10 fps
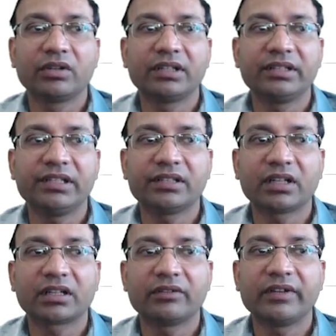
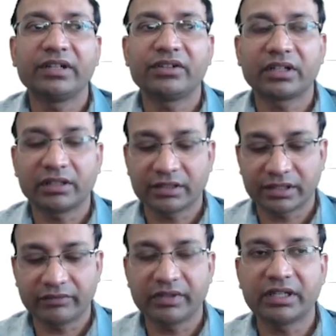and these are like a wind
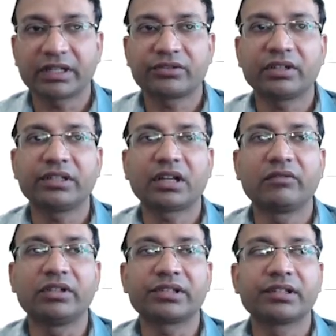tunnels and wind
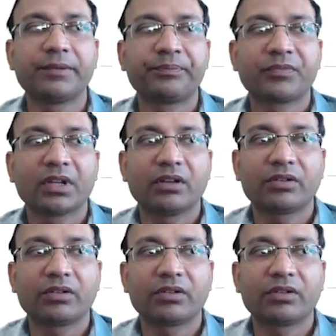actually towers.